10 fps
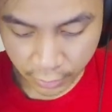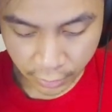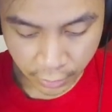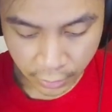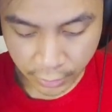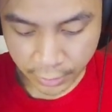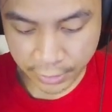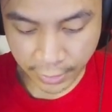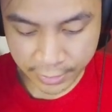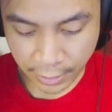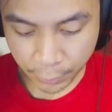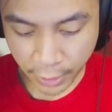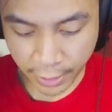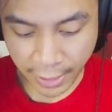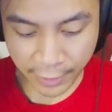because I stopped
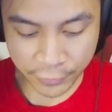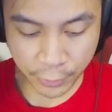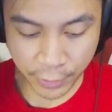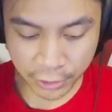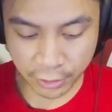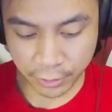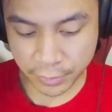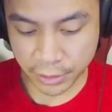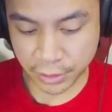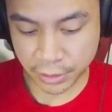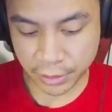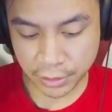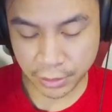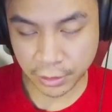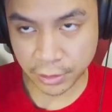playing after
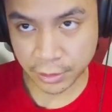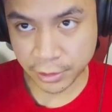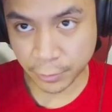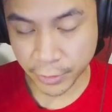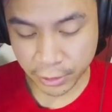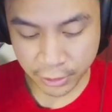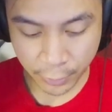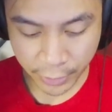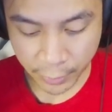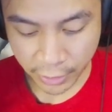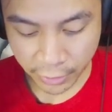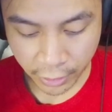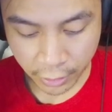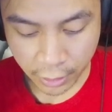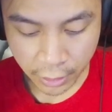pendulums started becoming a
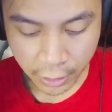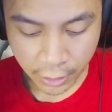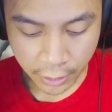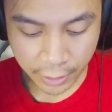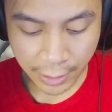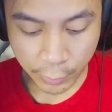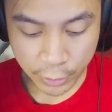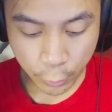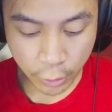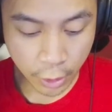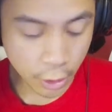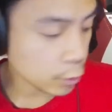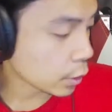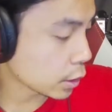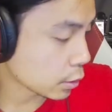thing, and that was a
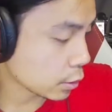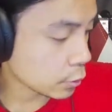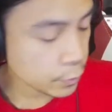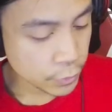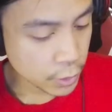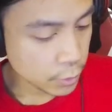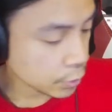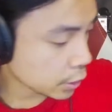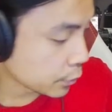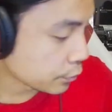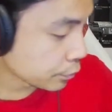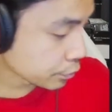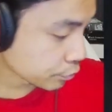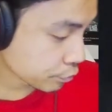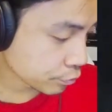long while ago. But
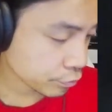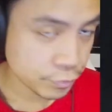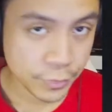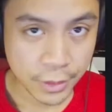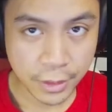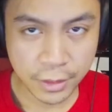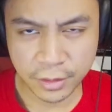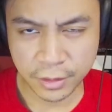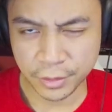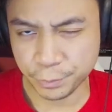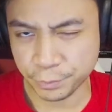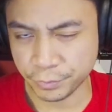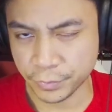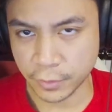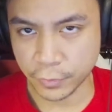I'll
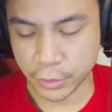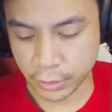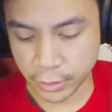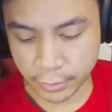eventually